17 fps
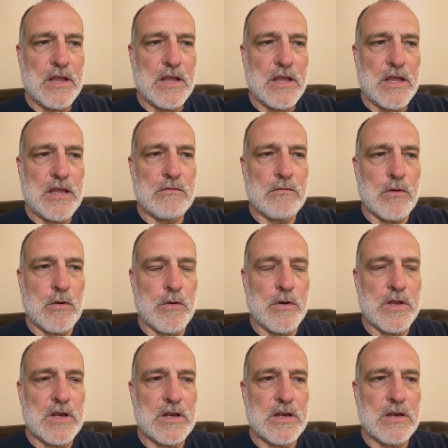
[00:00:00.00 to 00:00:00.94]
he wrote
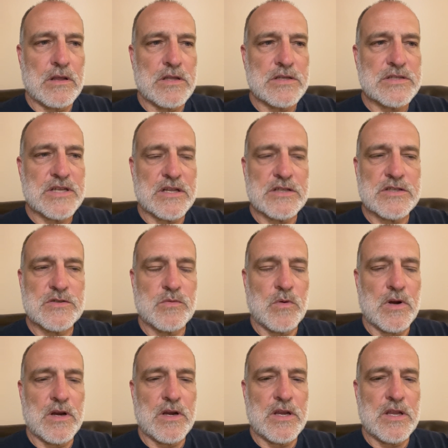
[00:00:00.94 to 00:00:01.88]
it, because I could
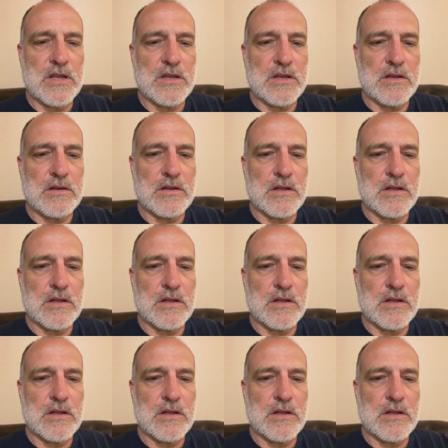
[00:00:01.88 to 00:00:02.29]
swear he